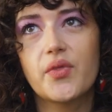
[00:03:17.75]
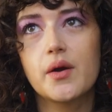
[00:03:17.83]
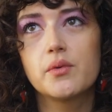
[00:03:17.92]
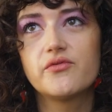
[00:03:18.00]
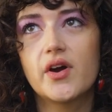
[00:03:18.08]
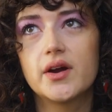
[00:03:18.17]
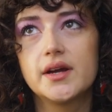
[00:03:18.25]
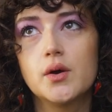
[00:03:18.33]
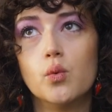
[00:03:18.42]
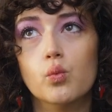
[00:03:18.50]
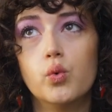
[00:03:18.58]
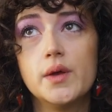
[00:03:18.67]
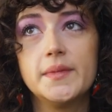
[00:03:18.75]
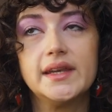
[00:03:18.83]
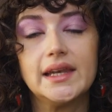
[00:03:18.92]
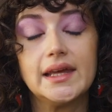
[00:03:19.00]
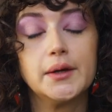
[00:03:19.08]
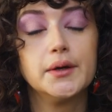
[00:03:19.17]
They were very
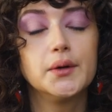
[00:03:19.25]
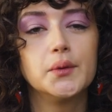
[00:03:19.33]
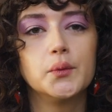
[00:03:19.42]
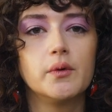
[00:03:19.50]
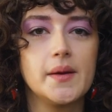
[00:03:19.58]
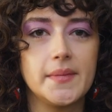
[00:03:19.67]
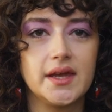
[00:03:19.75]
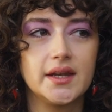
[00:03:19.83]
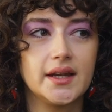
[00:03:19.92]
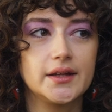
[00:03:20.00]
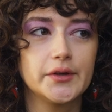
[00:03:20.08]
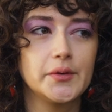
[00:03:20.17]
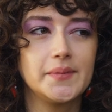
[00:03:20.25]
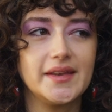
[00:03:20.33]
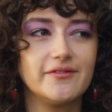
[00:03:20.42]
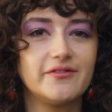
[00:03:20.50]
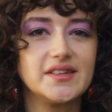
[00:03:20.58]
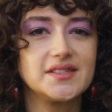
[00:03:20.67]
womanly women, and I don't
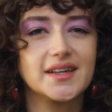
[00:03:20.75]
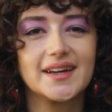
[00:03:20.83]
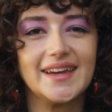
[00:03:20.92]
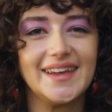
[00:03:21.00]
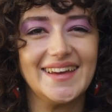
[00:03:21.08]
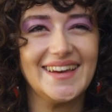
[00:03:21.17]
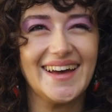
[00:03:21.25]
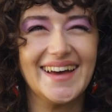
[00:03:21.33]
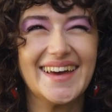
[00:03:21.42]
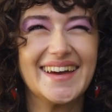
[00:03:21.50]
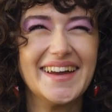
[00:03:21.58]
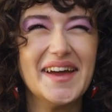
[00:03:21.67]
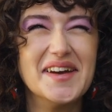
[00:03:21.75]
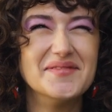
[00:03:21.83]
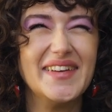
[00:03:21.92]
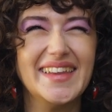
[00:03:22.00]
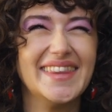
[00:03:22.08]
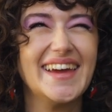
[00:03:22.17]
mean physically, like I don't
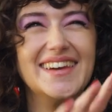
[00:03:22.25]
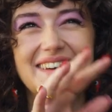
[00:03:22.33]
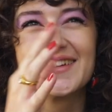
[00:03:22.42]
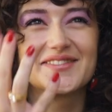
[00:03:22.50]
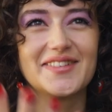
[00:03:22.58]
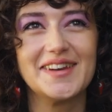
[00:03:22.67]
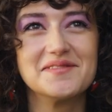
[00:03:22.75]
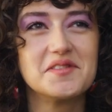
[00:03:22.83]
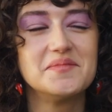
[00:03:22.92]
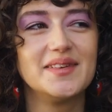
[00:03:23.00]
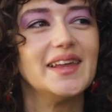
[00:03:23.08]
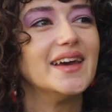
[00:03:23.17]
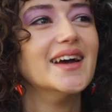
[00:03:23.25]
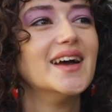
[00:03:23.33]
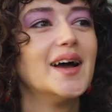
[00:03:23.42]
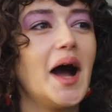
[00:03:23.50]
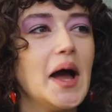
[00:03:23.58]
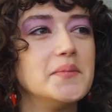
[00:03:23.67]
mean they looked really womanly.
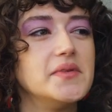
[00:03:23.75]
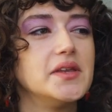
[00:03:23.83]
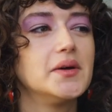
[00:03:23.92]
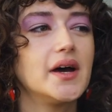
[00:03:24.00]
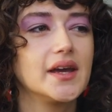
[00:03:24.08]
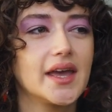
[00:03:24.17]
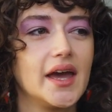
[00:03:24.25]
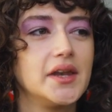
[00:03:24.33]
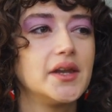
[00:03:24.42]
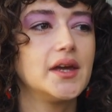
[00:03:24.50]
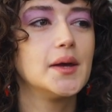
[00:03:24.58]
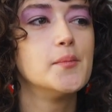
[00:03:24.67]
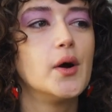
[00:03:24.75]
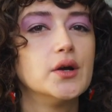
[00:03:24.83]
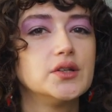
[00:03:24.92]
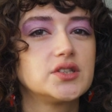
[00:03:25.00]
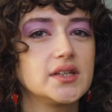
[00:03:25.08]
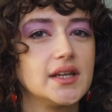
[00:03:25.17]
I mean, again,
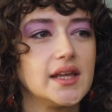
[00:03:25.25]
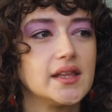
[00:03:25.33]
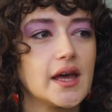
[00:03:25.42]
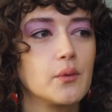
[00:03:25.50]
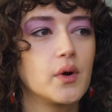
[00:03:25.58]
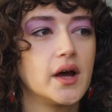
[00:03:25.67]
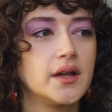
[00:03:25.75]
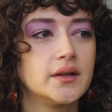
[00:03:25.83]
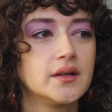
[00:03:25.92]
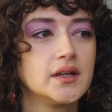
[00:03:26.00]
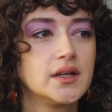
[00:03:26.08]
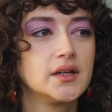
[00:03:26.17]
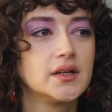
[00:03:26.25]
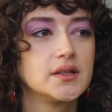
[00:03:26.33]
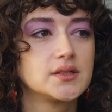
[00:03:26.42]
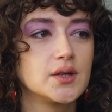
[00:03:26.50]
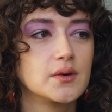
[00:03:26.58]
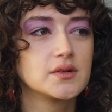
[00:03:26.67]
emotionally. They weren't
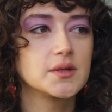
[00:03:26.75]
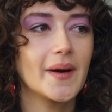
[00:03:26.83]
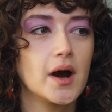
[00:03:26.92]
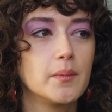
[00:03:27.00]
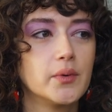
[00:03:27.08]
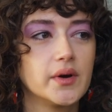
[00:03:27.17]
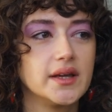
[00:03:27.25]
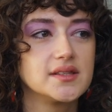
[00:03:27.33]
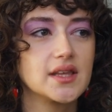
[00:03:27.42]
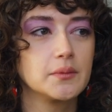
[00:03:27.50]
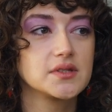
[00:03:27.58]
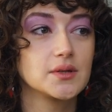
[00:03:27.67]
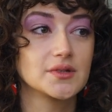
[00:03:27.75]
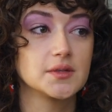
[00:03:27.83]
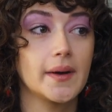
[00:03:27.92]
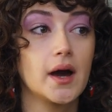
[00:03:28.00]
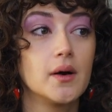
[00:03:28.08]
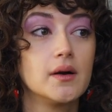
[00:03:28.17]
songs about boys, they were songs
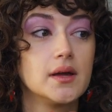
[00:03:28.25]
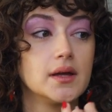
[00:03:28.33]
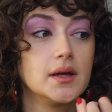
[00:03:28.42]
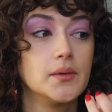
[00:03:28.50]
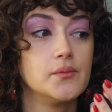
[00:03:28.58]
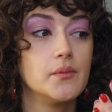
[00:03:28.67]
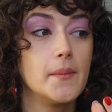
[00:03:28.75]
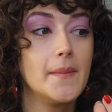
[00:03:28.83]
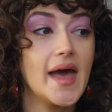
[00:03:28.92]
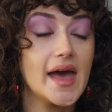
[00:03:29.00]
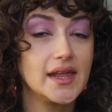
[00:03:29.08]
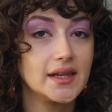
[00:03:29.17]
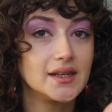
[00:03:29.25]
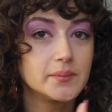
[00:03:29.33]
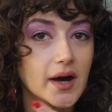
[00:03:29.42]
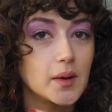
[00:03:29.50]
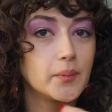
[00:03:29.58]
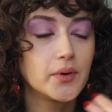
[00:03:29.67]
about men and
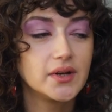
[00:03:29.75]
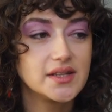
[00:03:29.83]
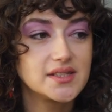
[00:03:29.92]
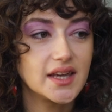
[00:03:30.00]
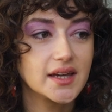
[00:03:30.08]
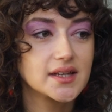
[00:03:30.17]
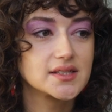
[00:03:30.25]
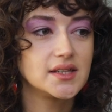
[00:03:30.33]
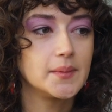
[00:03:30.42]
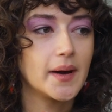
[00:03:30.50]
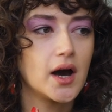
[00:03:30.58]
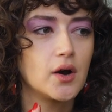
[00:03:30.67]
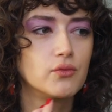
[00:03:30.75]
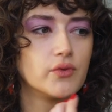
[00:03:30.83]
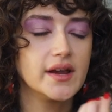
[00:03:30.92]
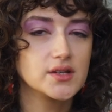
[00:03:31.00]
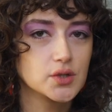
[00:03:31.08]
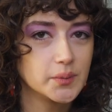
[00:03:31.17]
about politics and about
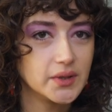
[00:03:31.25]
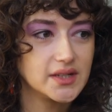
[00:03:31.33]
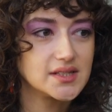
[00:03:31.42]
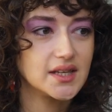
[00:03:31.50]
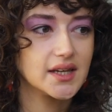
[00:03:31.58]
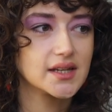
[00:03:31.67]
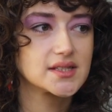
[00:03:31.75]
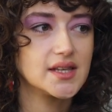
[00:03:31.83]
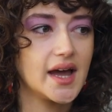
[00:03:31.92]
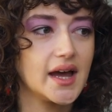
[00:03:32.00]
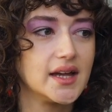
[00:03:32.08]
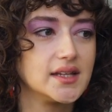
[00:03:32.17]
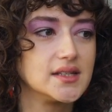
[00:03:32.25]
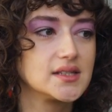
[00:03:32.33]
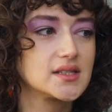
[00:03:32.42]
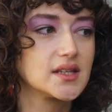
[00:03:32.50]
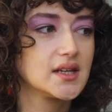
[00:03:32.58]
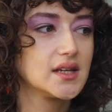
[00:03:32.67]
racial politics
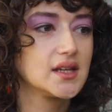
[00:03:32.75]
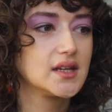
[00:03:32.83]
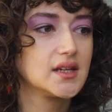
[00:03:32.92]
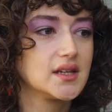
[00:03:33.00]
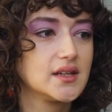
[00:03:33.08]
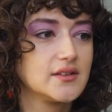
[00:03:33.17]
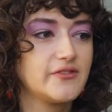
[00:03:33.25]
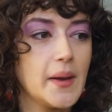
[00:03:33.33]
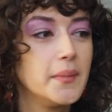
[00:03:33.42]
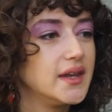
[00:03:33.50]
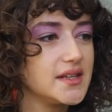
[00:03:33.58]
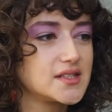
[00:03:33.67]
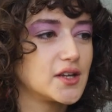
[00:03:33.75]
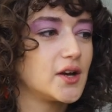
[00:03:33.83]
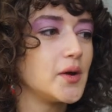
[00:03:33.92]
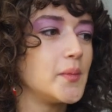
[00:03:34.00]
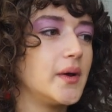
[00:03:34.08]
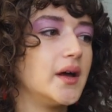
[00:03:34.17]
and
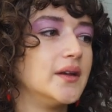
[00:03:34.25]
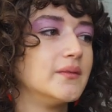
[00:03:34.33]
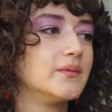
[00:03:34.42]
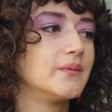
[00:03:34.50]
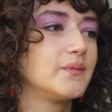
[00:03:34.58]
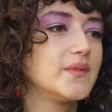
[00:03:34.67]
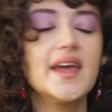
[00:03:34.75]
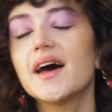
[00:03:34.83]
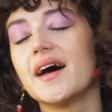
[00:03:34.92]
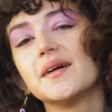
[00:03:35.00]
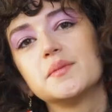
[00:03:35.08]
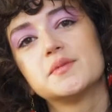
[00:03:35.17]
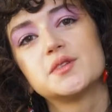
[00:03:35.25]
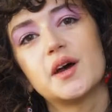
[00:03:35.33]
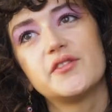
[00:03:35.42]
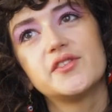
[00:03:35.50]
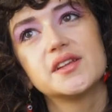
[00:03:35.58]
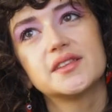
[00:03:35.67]
feminism, and yeah, so
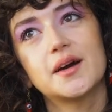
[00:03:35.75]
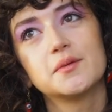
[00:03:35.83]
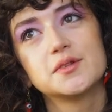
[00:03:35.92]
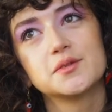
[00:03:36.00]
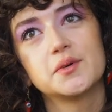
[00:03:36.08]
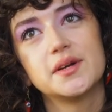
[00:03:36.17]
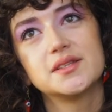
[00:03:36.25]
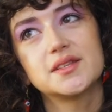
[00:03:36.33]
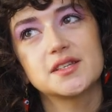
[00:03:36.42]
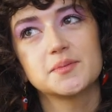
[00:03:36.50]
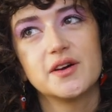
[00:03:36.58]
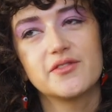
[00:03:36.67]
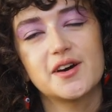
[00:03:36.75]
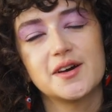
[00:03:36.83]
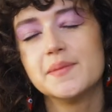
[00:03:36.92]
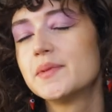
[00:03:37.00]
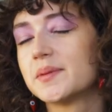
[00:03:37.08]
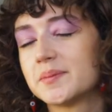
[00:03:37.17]
I think that was always, that's my vibe.